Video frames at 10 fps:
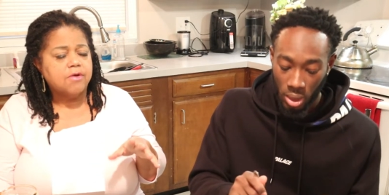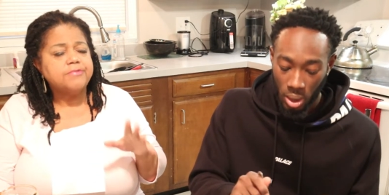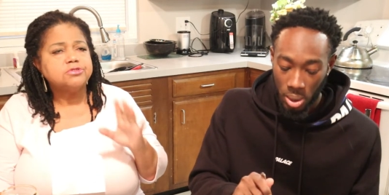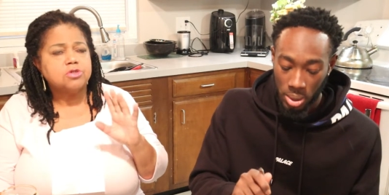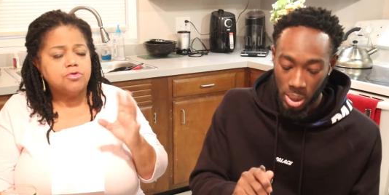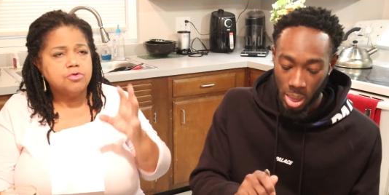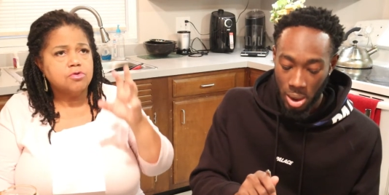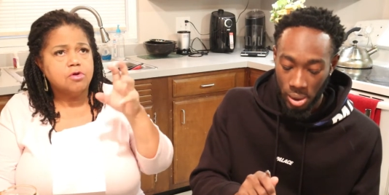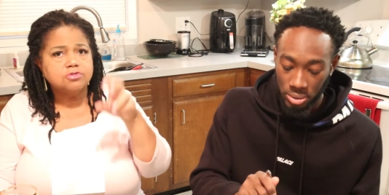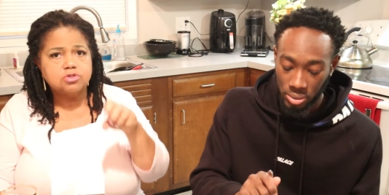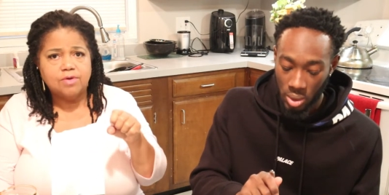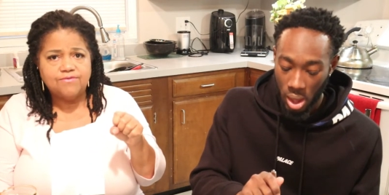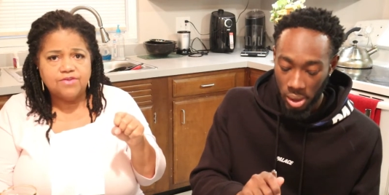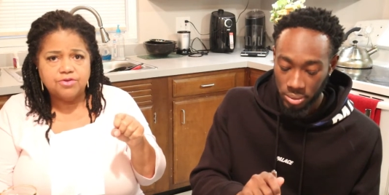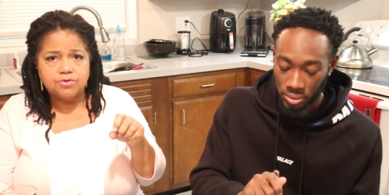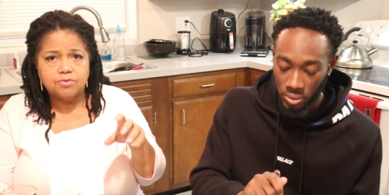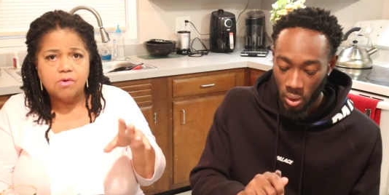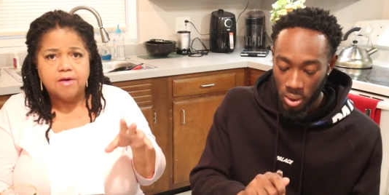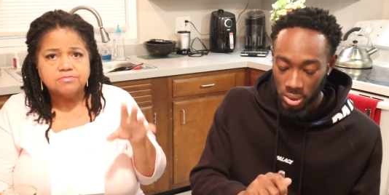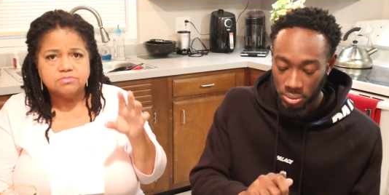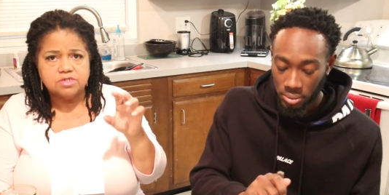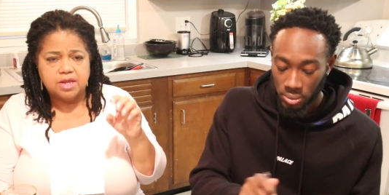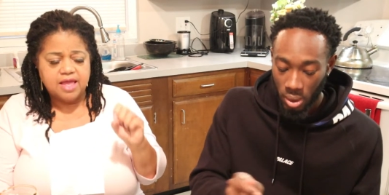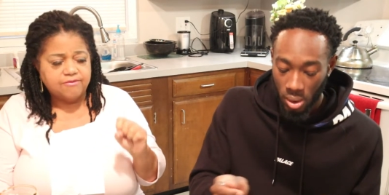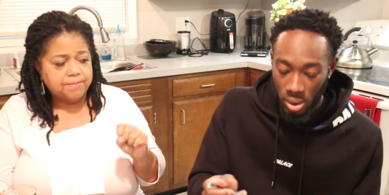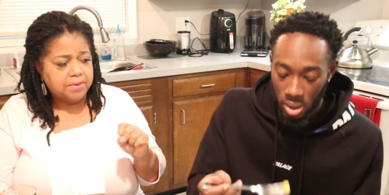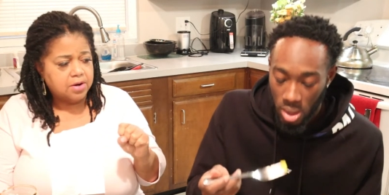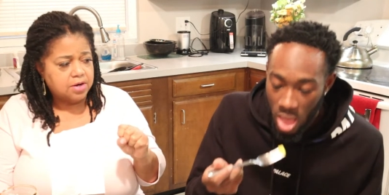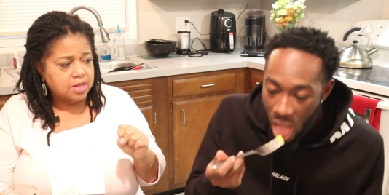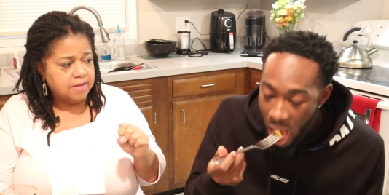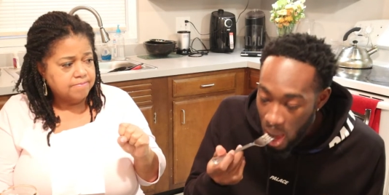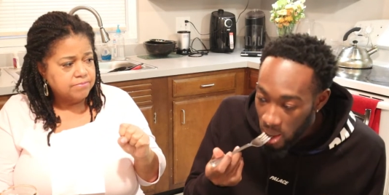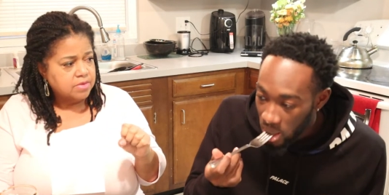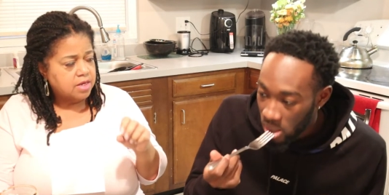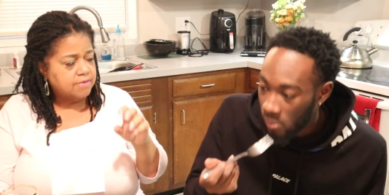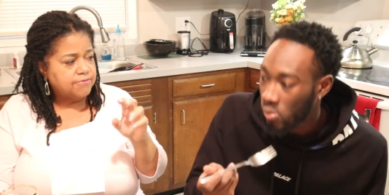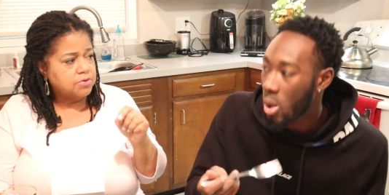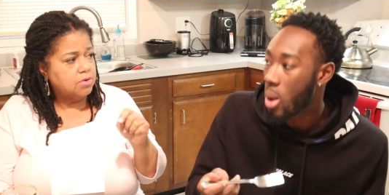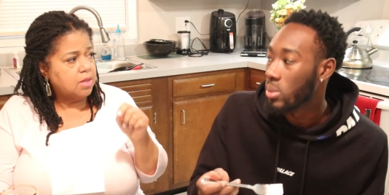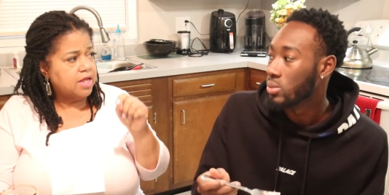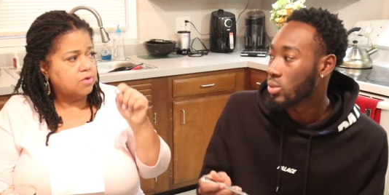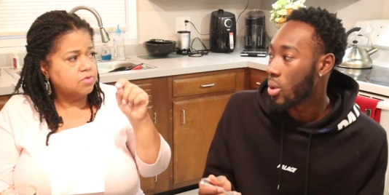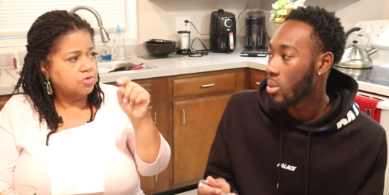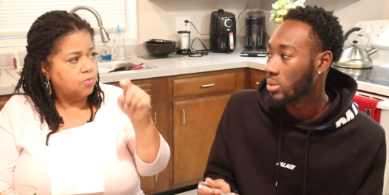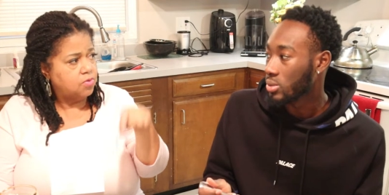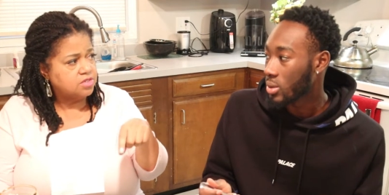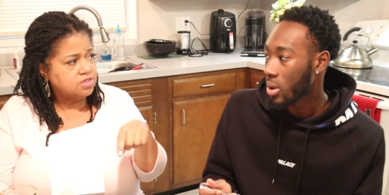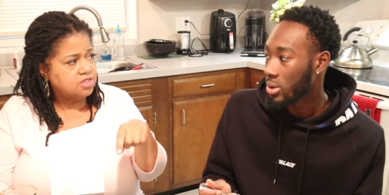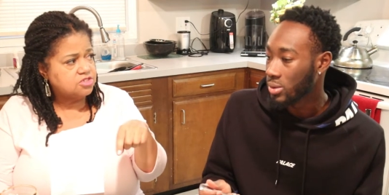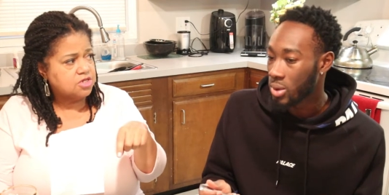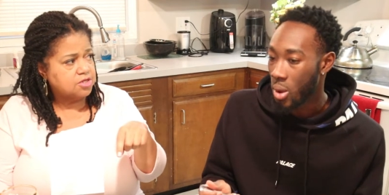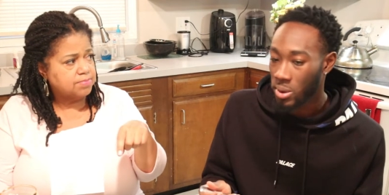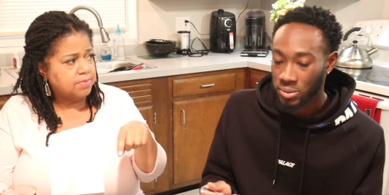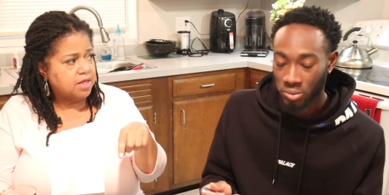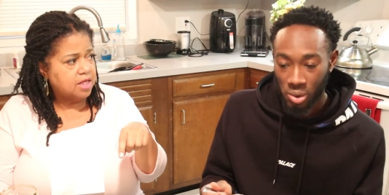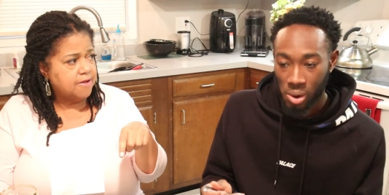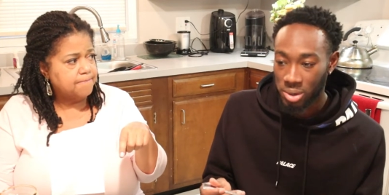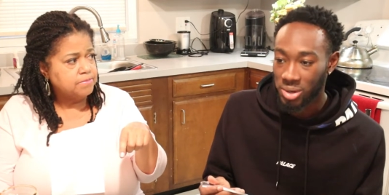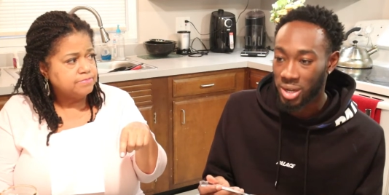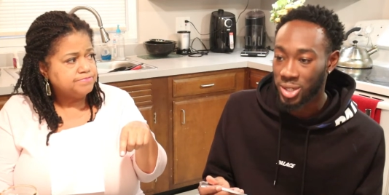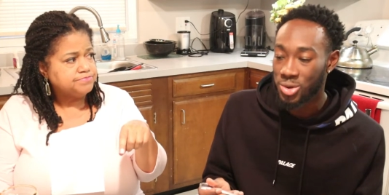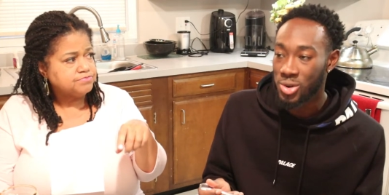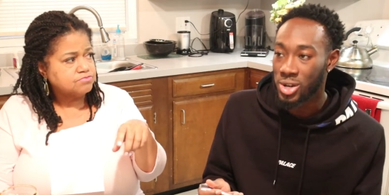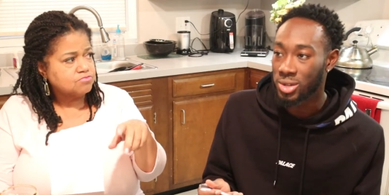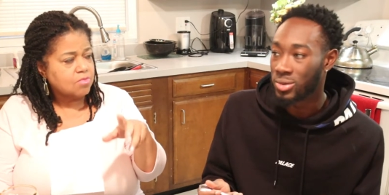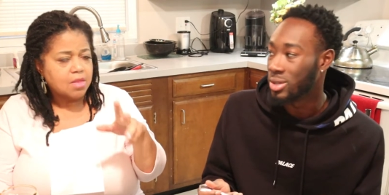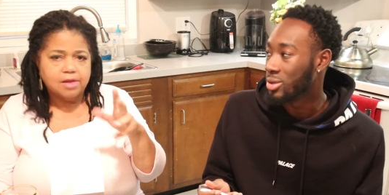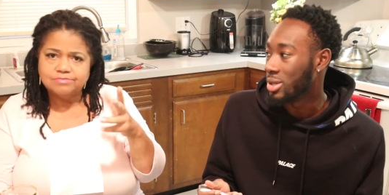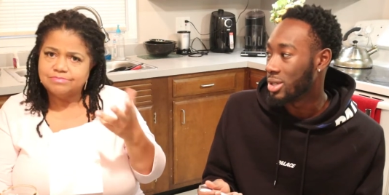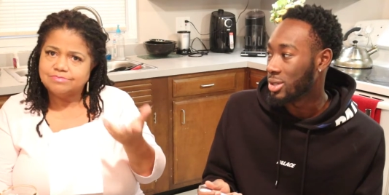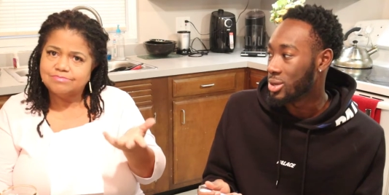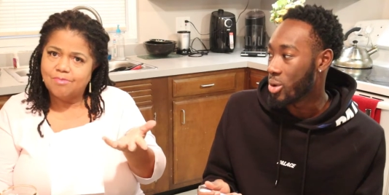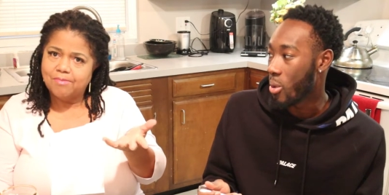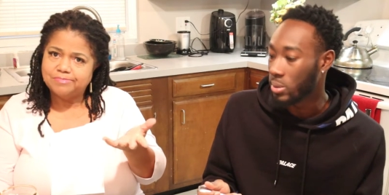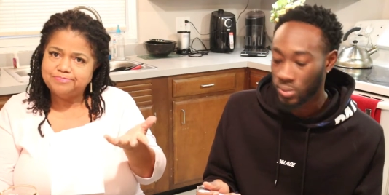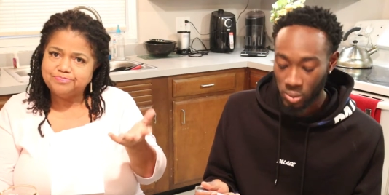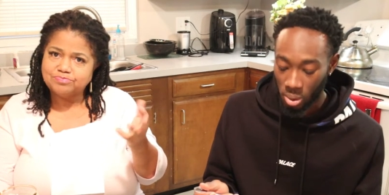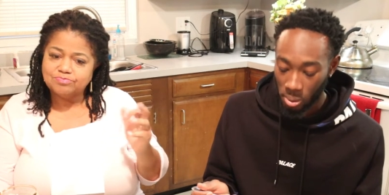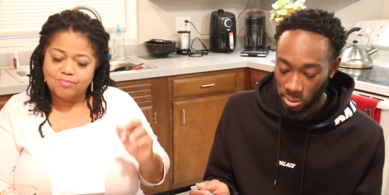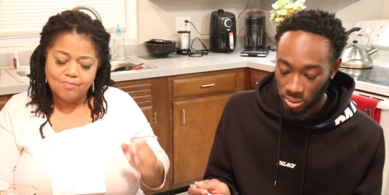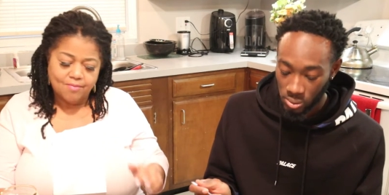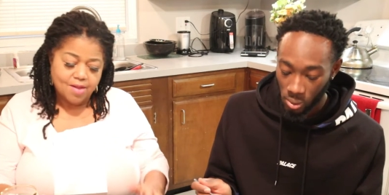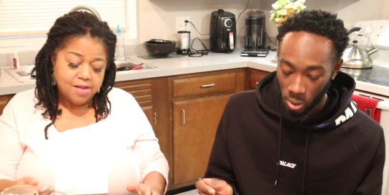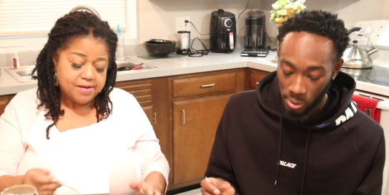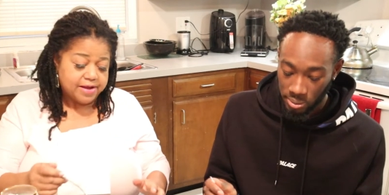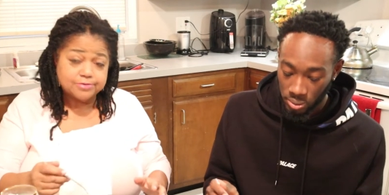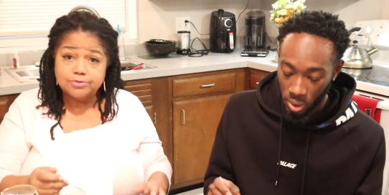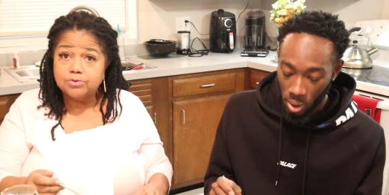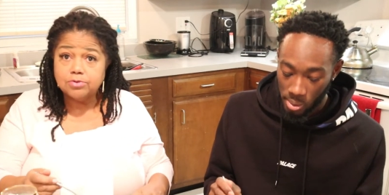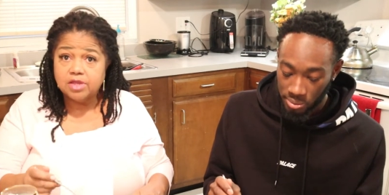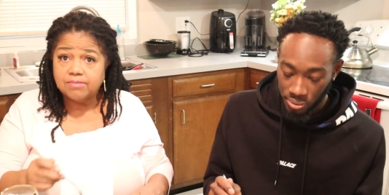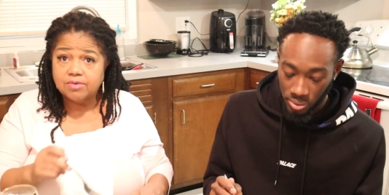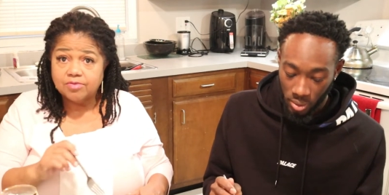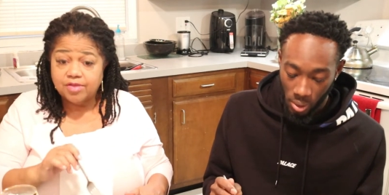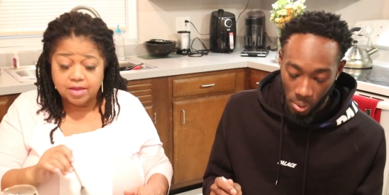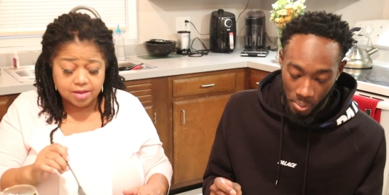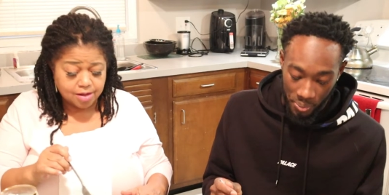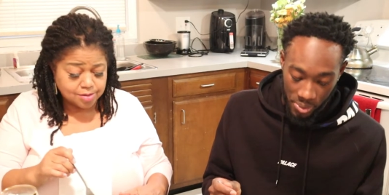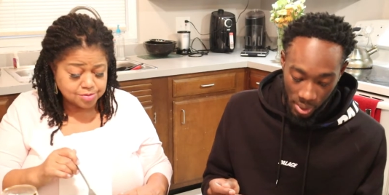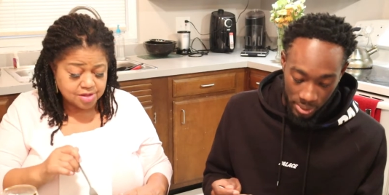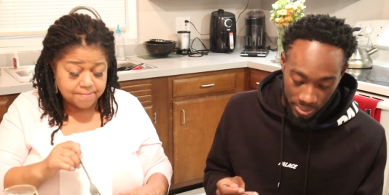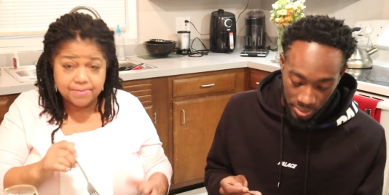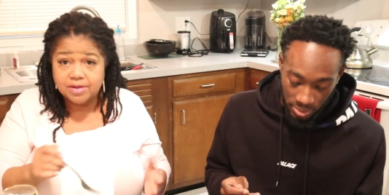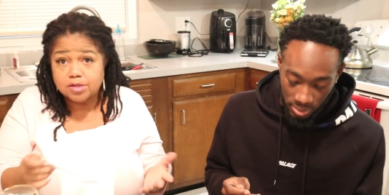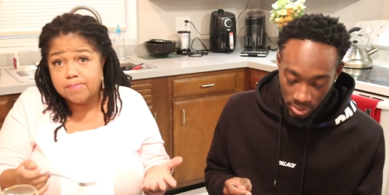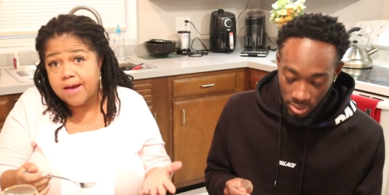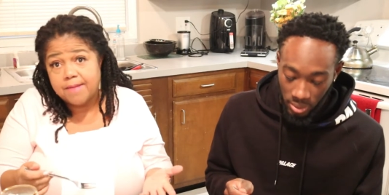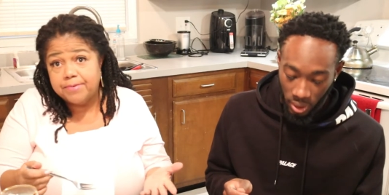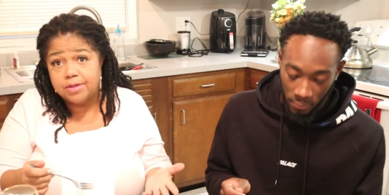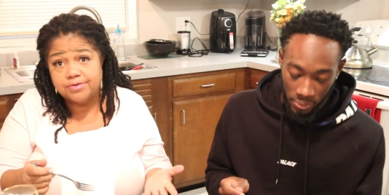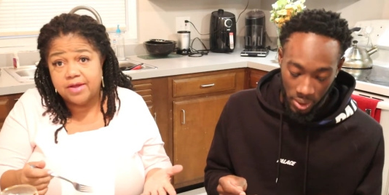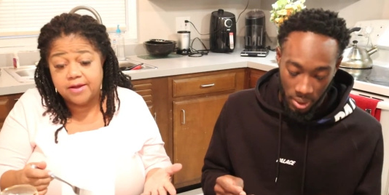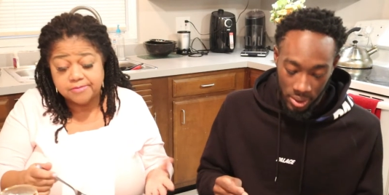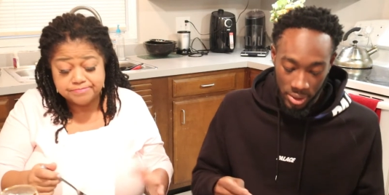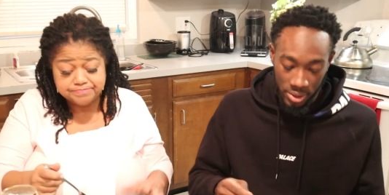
Speaker 1: uh, so you can go to a venue and have a party, uh -huh. and if you don't like what the one DJ is playing, you
Speaker 2: got two other ones you can listen to.
Speaker 1: I don't know who came up with that concept, but it's popular now. Uh